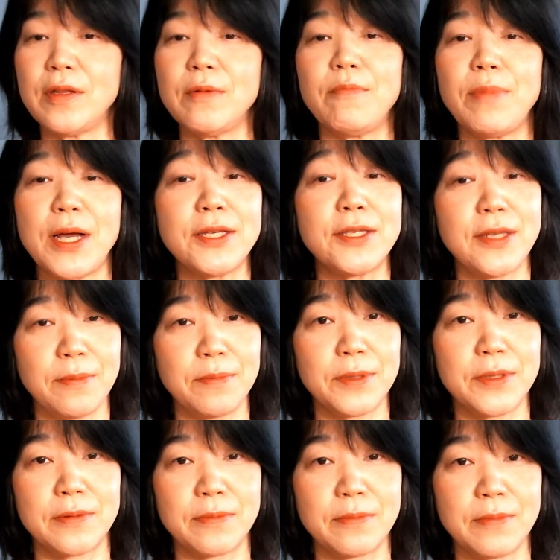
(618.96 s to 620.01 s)

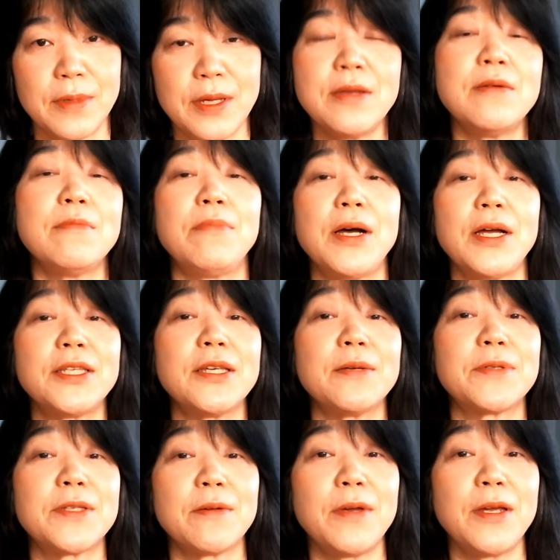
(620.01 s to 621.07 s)
Biceps.
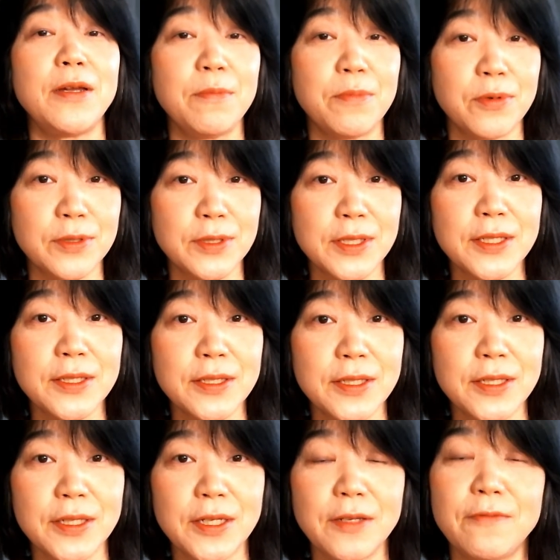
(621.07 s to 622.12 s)
Biceps are very
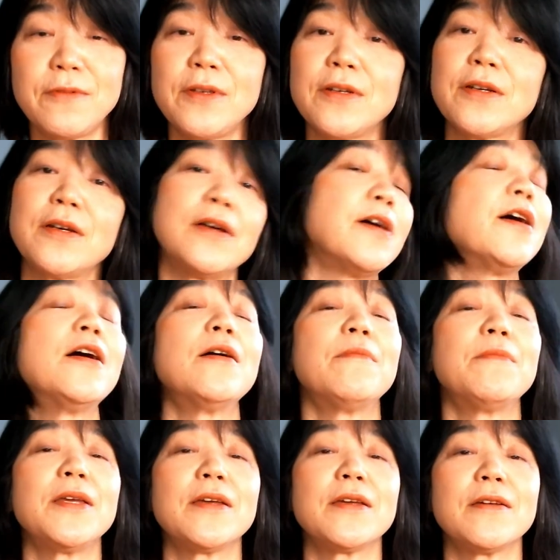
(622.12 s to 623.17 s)
important if you're
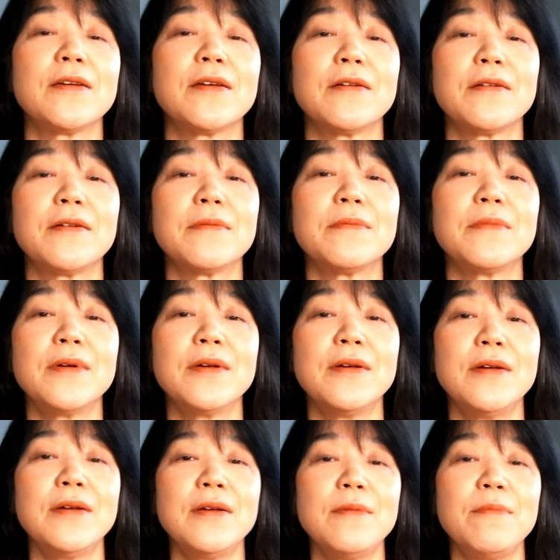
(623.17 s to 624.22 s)
having
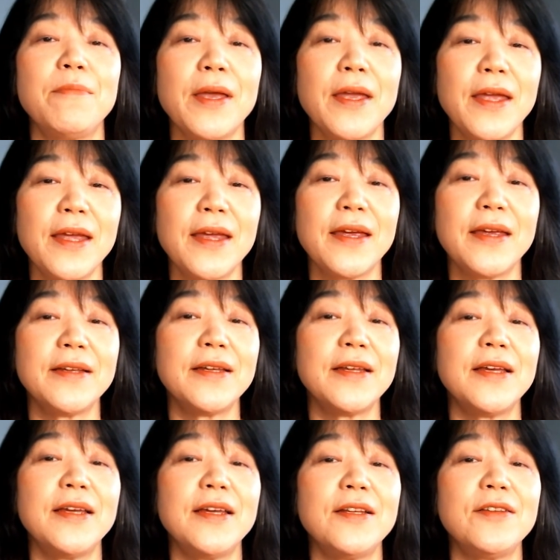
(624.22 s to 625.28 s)
pain
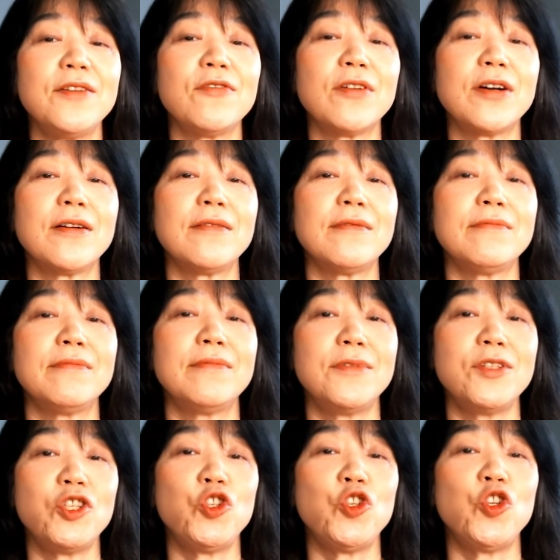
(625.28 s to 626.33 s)
in your
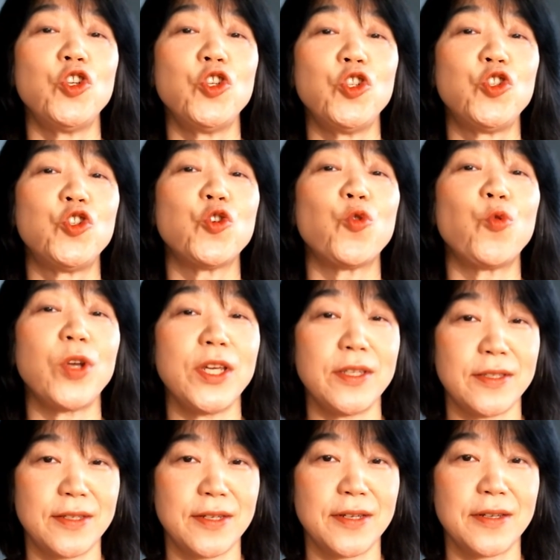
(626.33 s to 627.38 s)

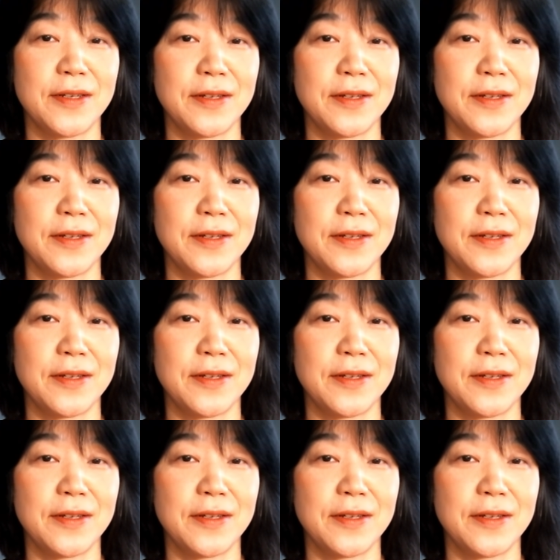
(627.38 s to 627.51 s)
joint.